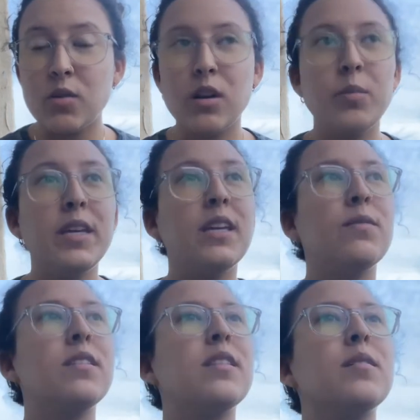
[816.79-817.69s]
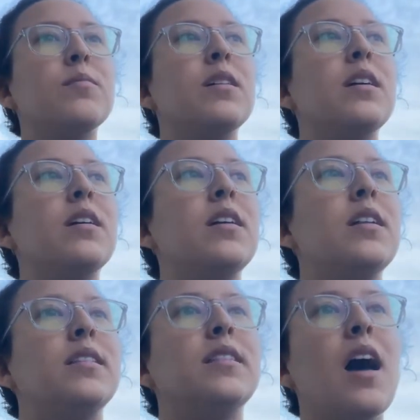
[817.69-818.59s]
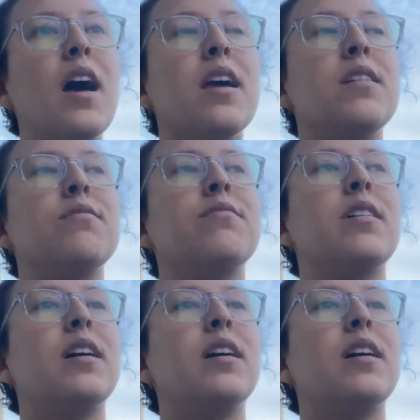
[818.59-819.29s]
Or are we giving them live,